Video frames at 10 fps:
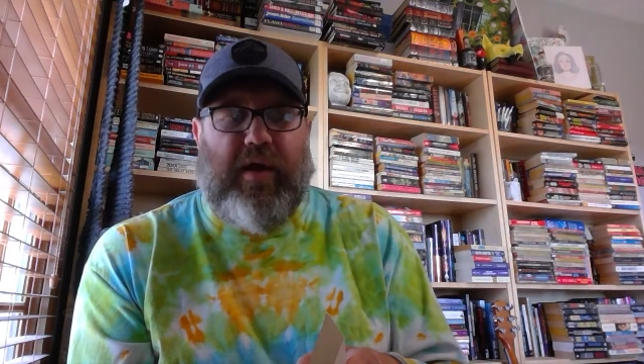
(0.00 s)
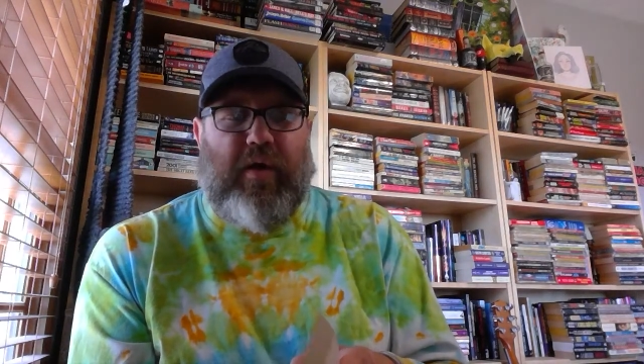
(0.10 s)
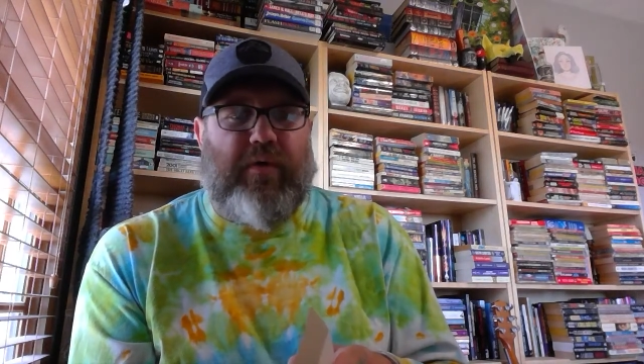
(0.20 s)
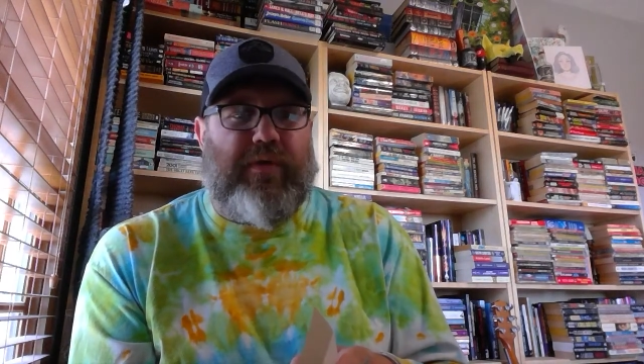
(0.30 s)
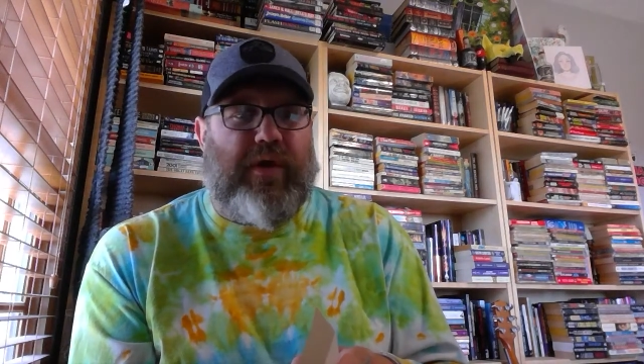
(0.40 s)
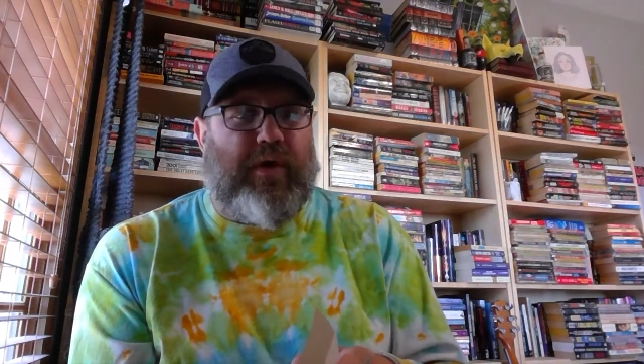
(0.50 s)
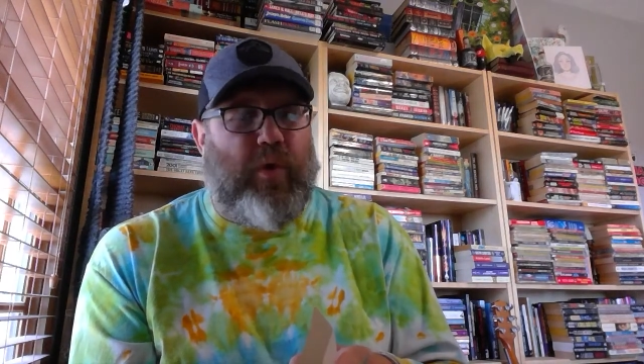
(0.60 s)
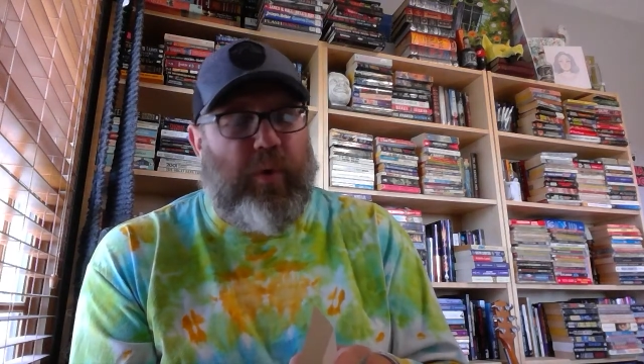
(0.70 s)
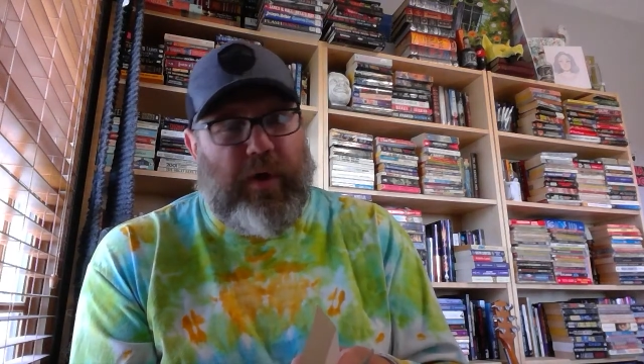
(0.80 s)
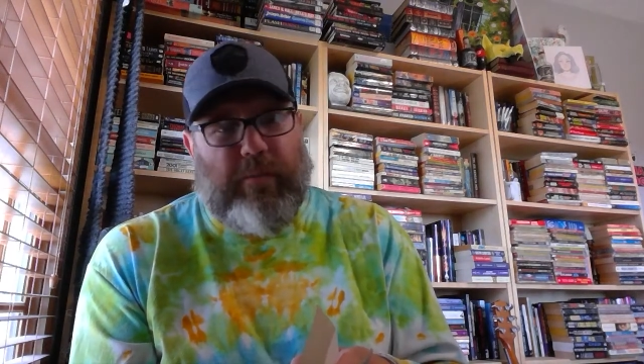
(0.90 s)
all the
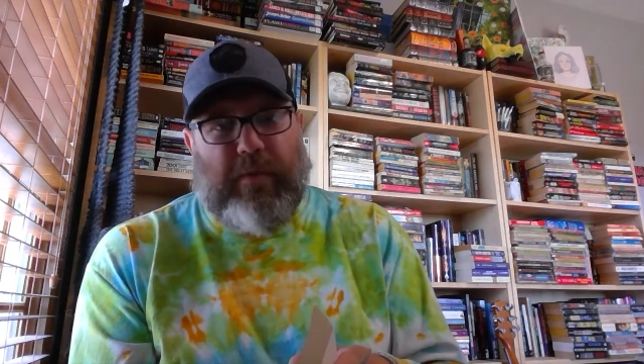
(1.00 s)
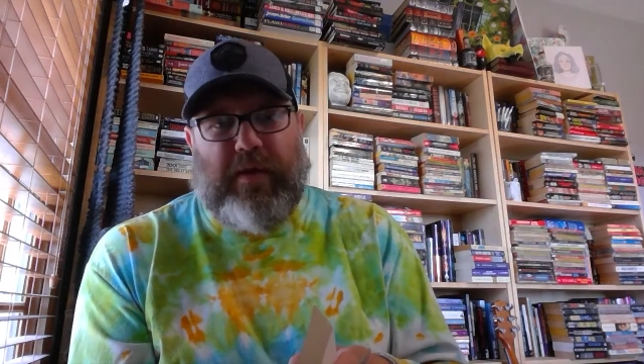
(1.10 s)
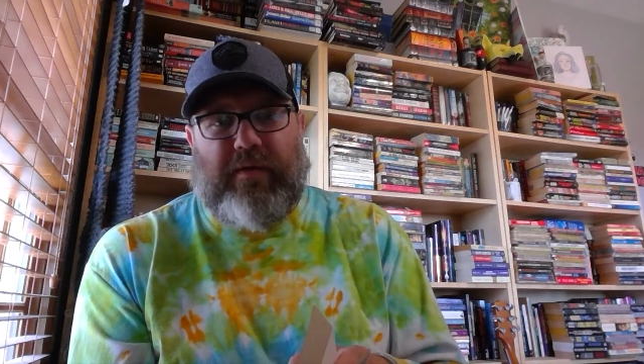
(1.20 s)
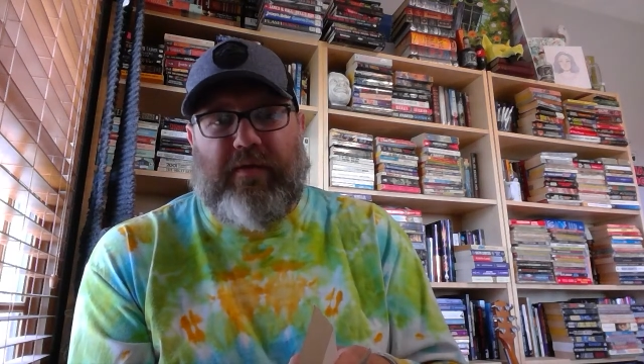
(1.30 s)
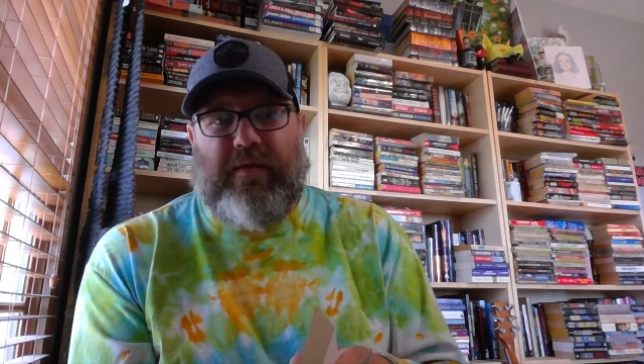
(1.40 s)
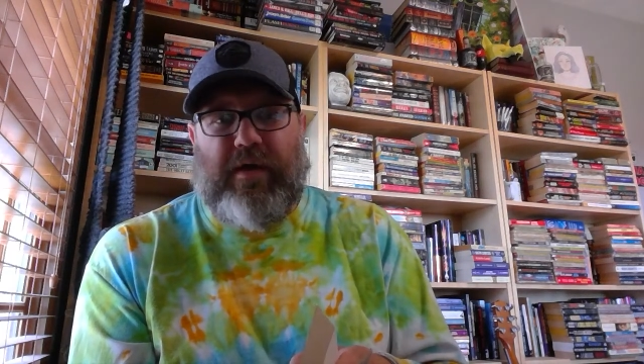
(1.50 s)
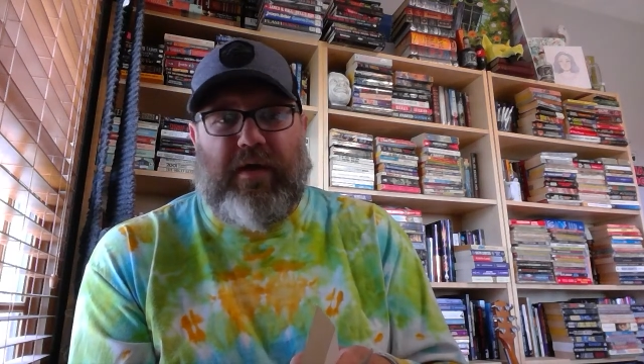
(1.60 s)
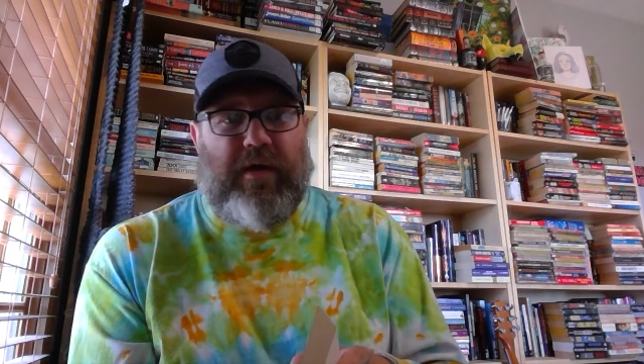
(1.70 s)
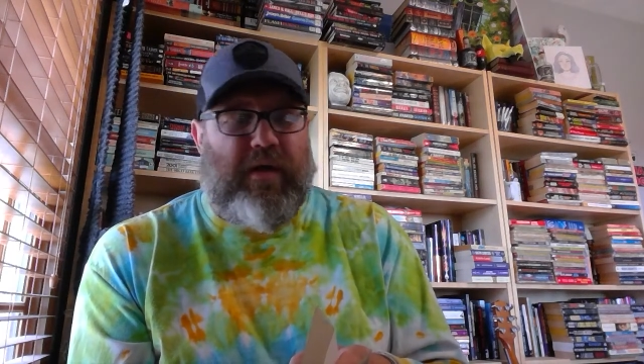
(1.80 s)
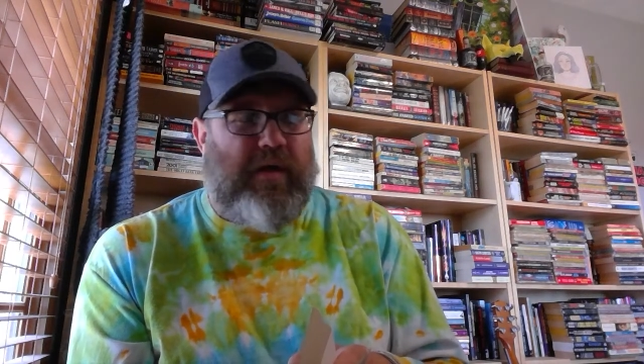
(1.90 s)
equipment,
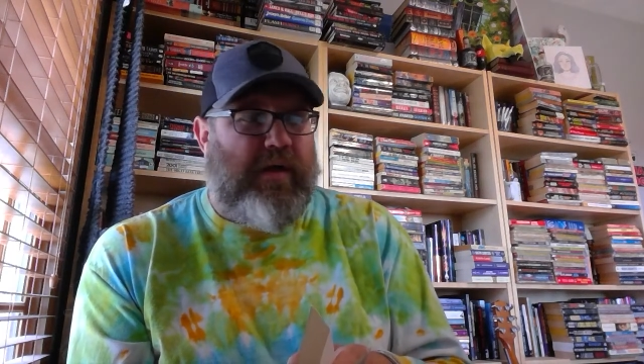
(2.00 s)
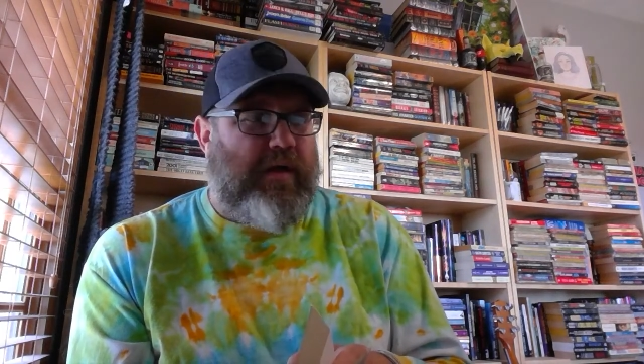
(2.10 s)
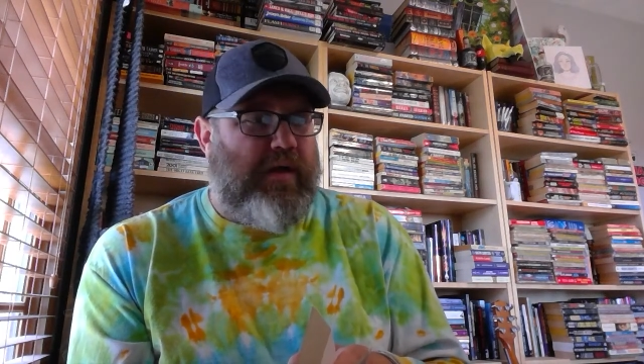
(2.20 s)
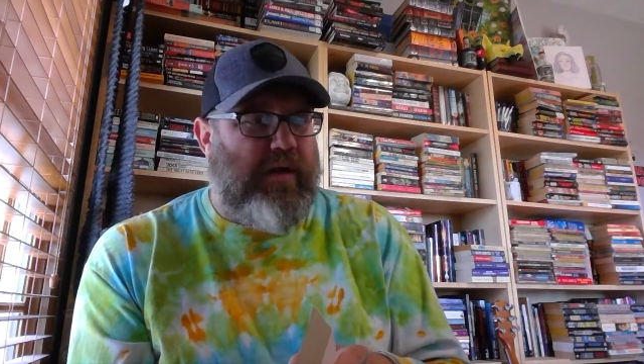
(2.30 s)
the you